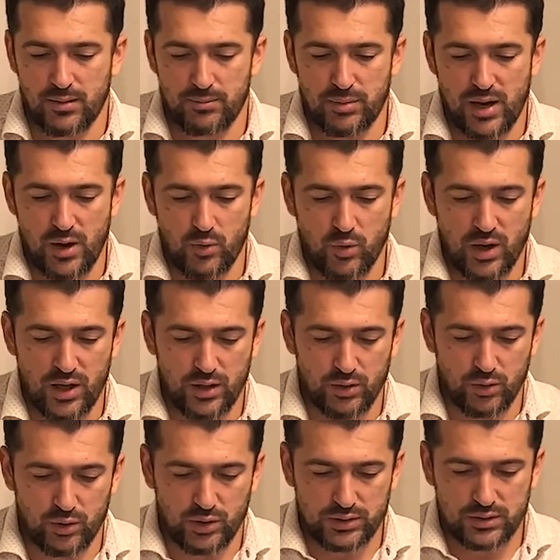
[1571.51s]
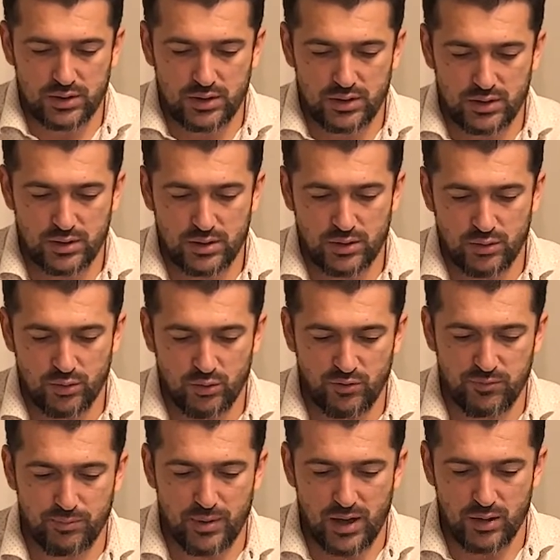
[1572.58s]
buy one lot
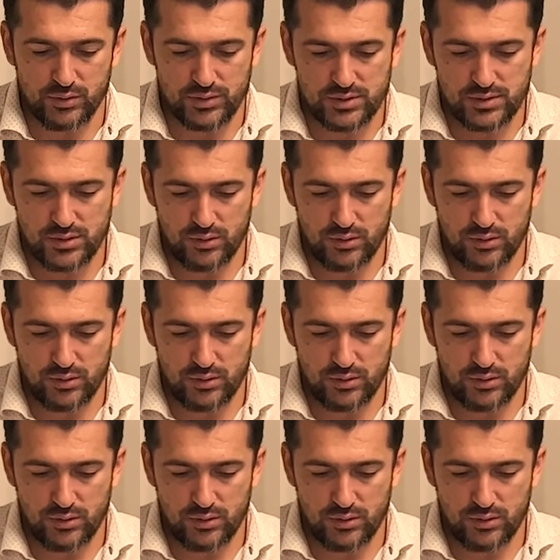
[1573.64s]
of pounds.